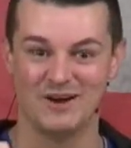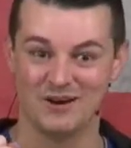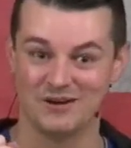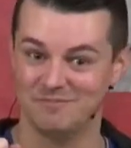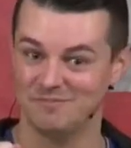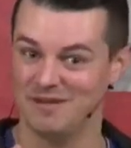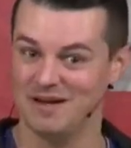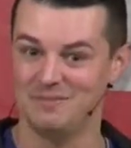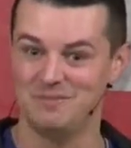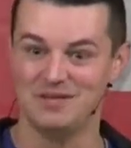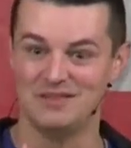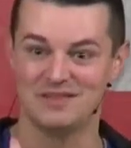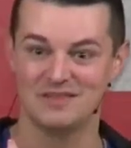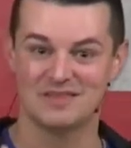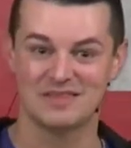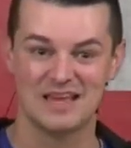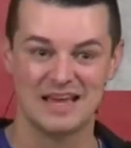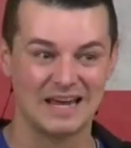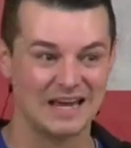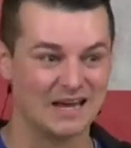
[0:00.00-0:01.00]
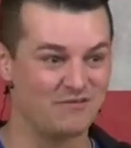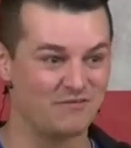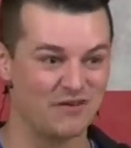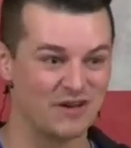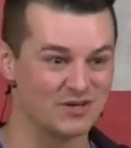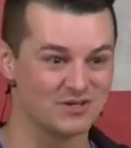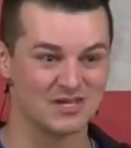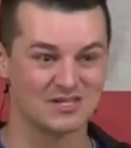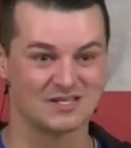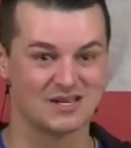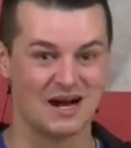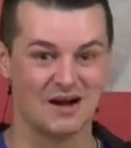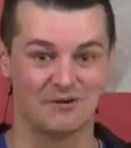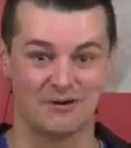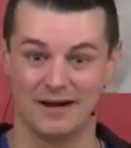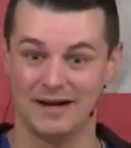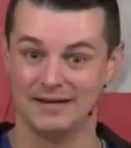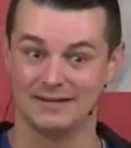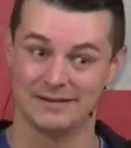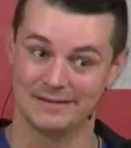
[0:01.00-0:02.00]
or maybe the thing he feels is not
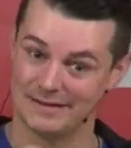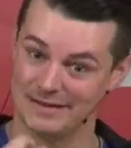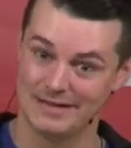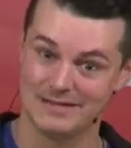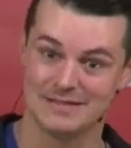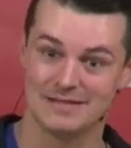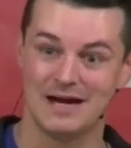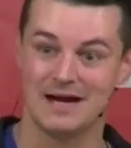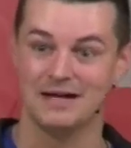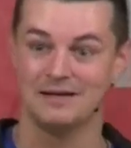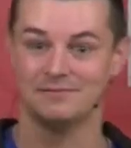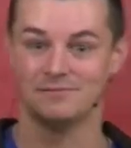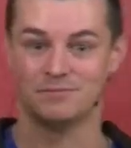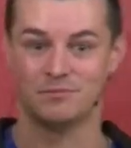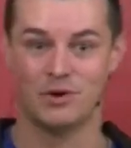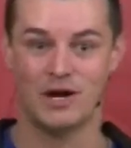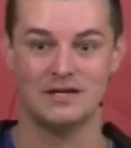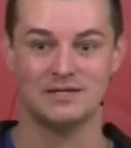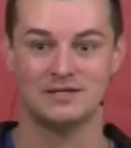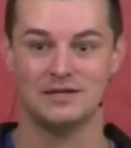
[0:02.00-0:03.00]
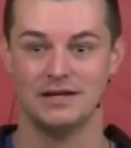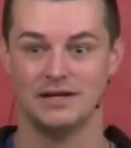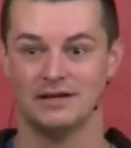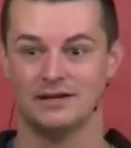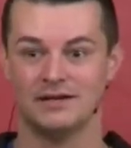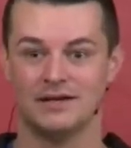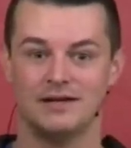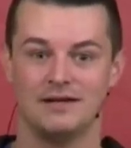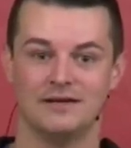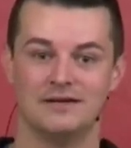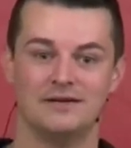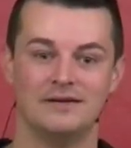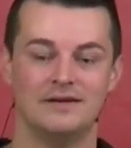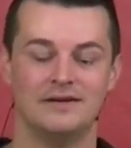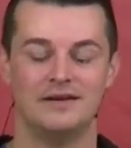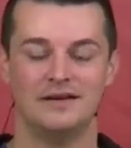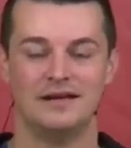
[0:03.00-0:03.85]
right, that he's not president. And